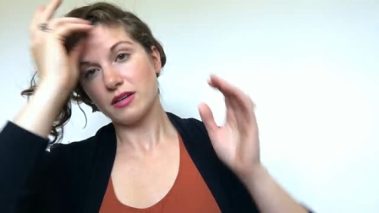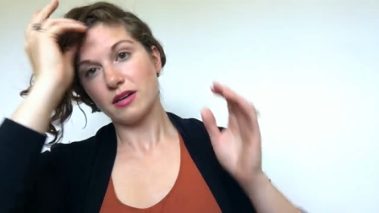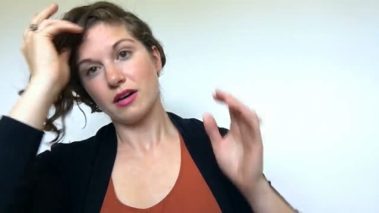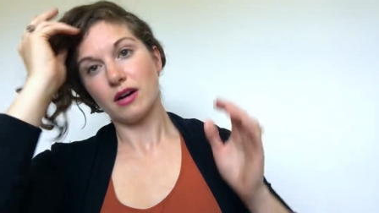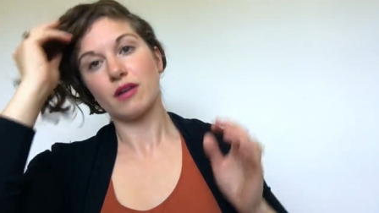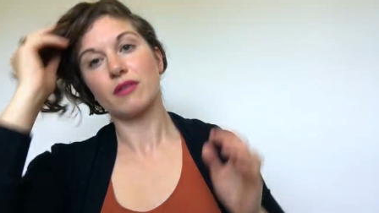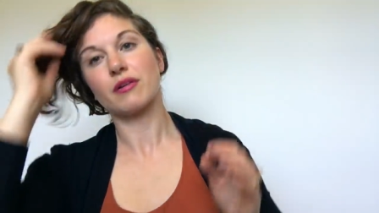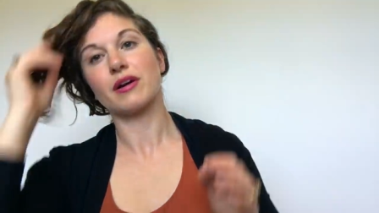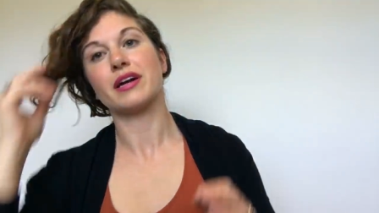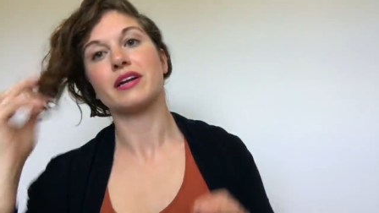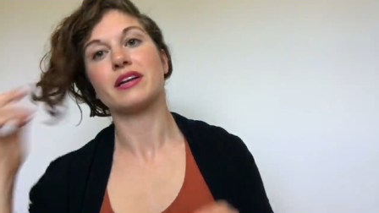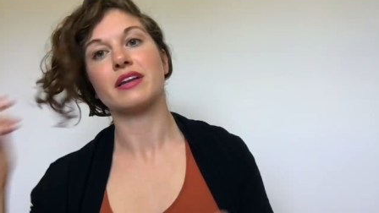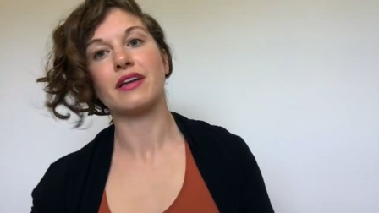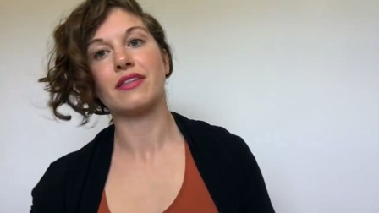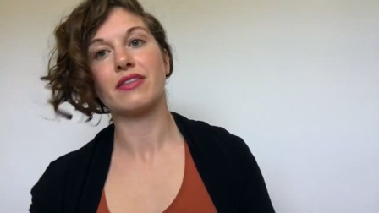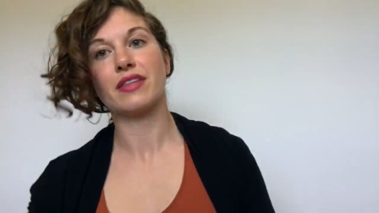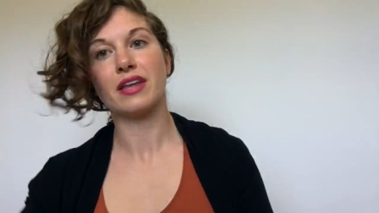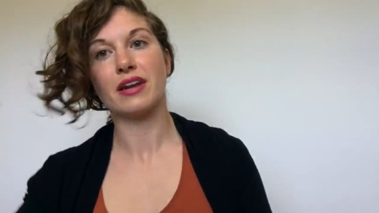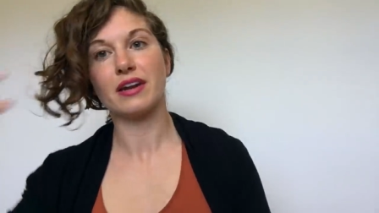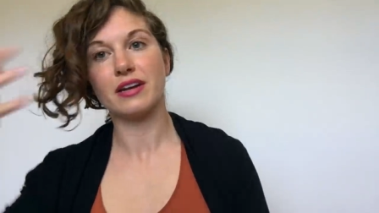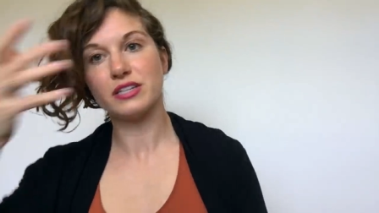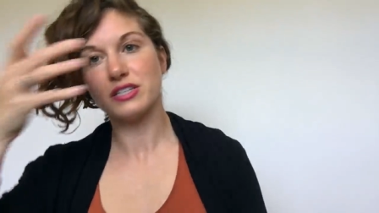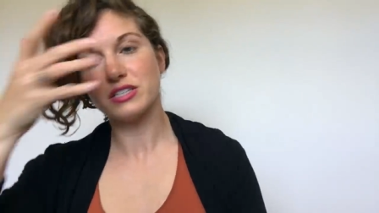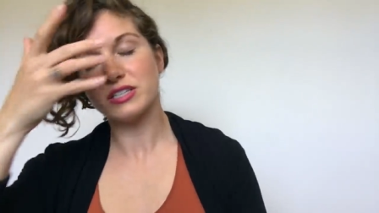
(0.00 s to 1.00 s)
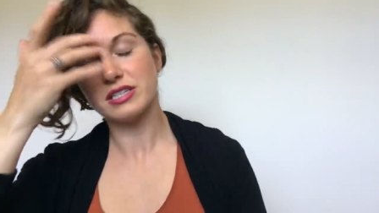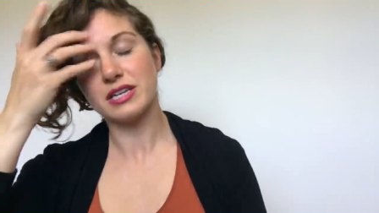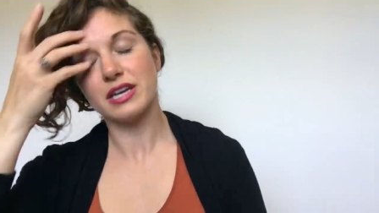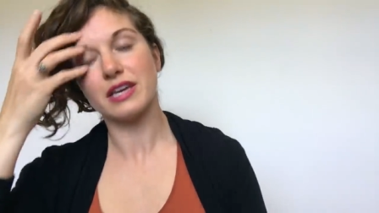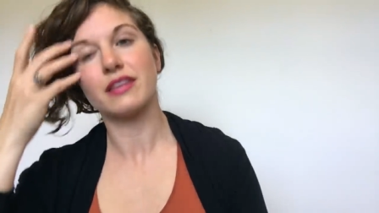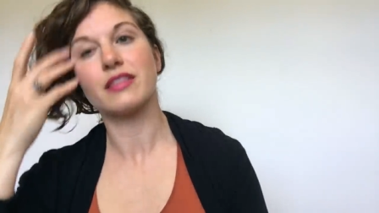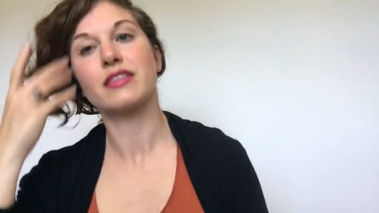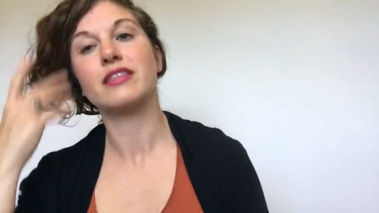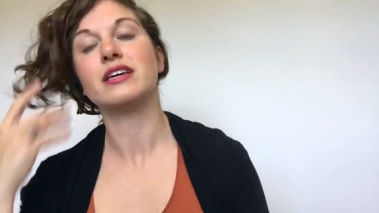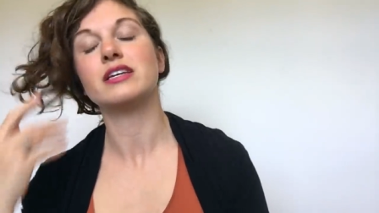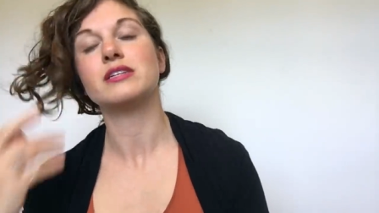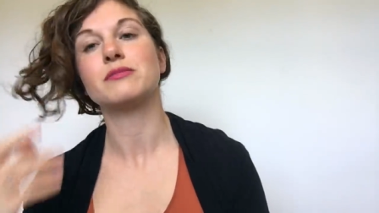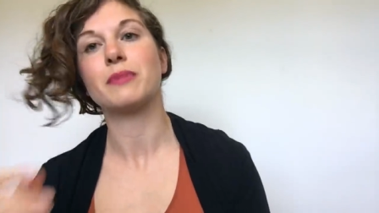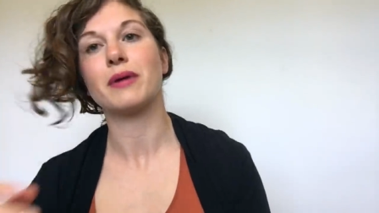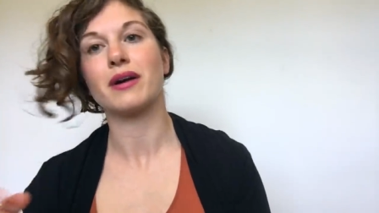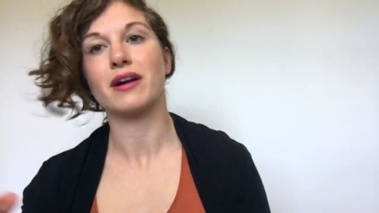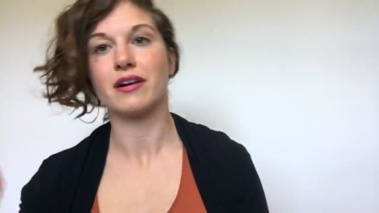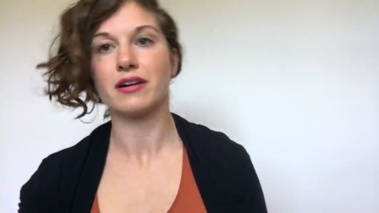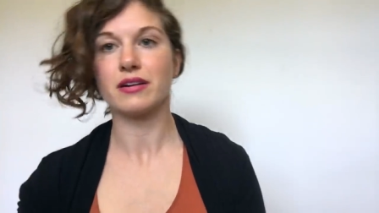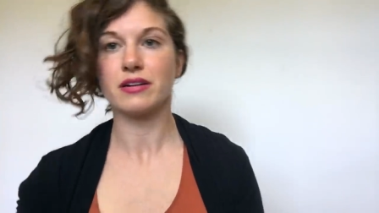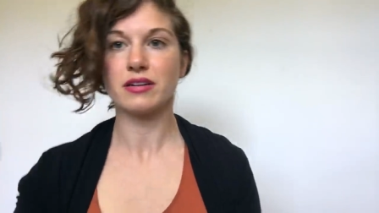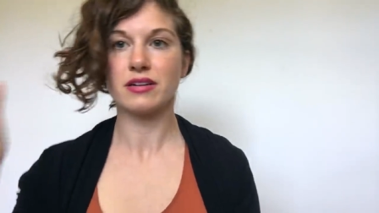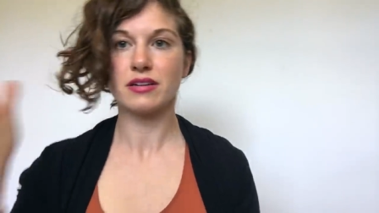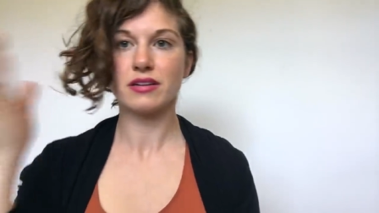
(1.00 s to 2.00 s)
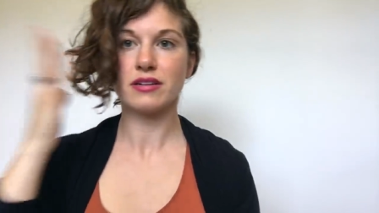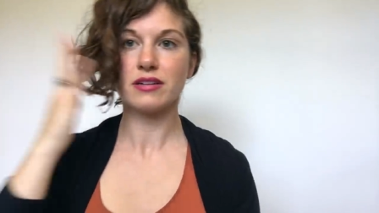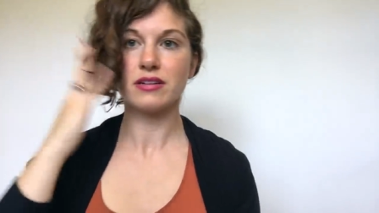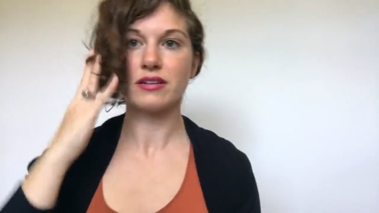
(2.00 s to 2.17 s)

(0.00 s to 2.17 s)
All right, and then I just take this part.